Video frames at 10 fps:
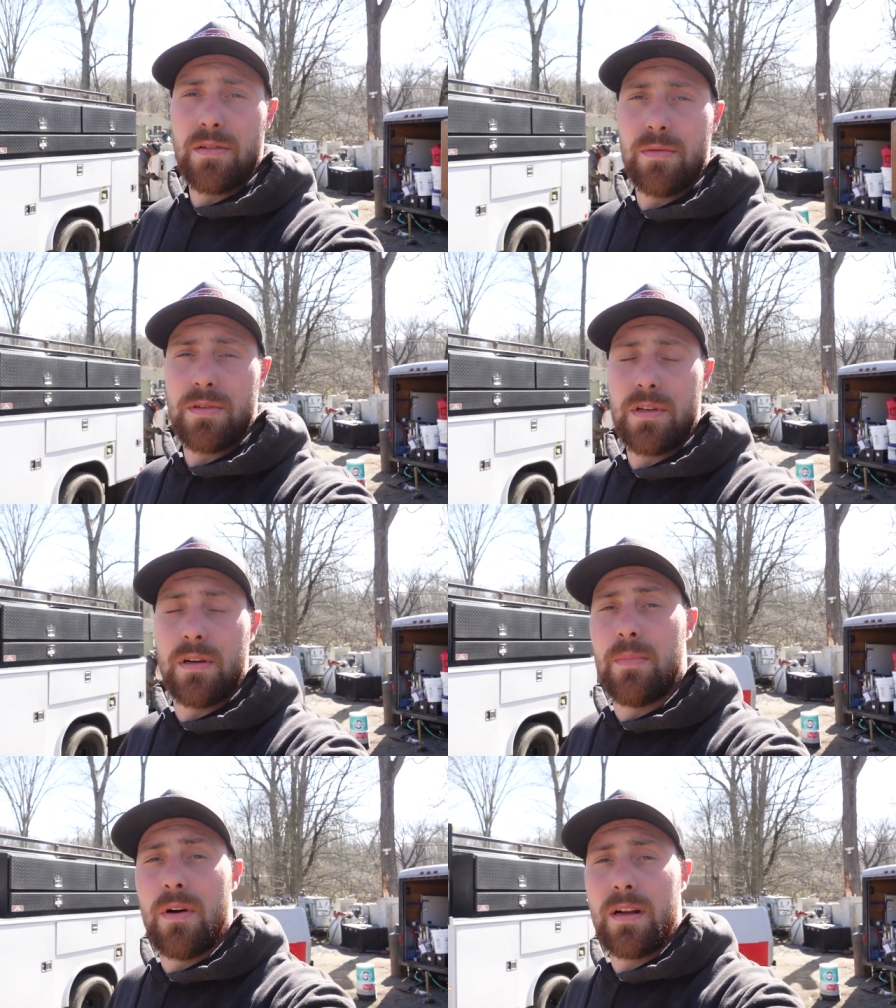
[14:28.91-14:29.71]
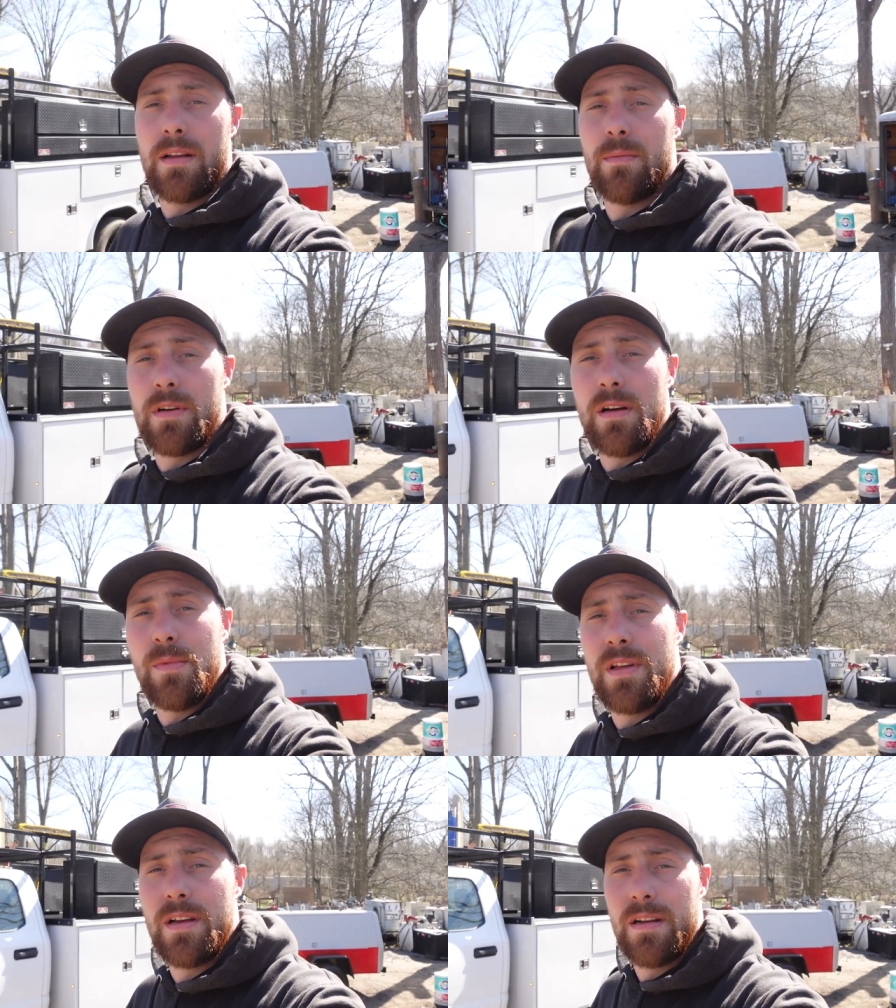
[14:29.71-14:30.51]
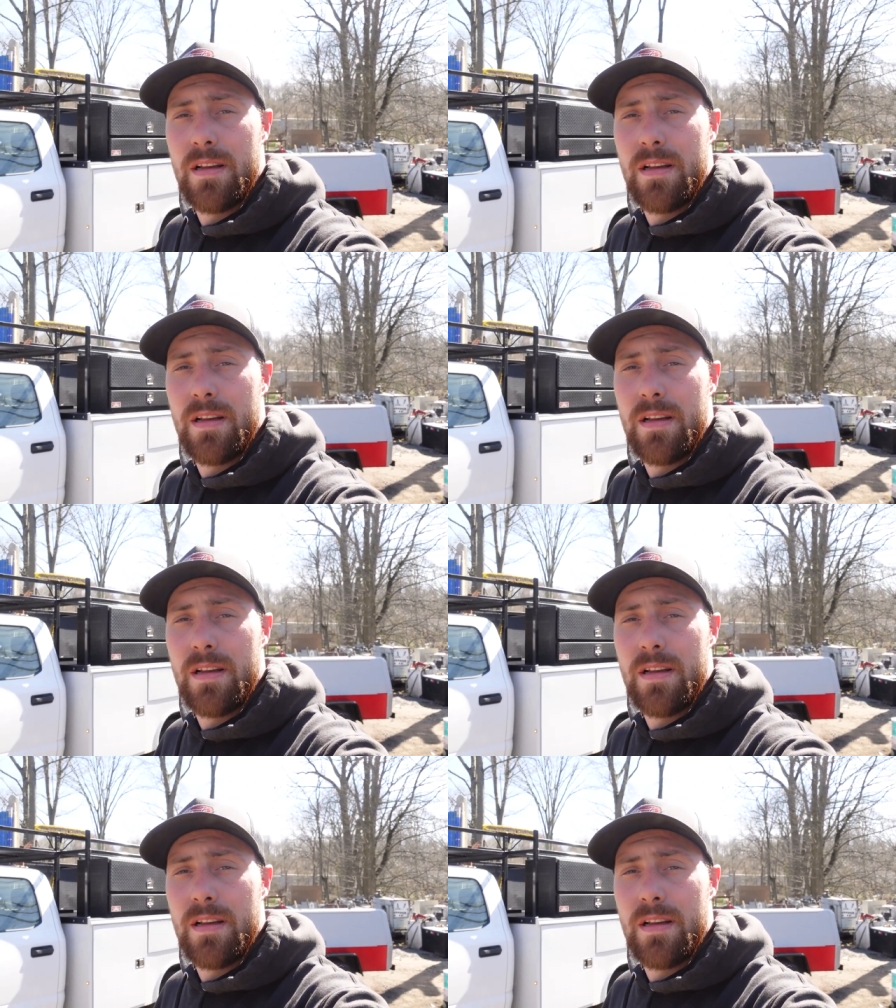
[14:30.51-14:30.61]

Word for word: so we're just going to park it. We're done with it.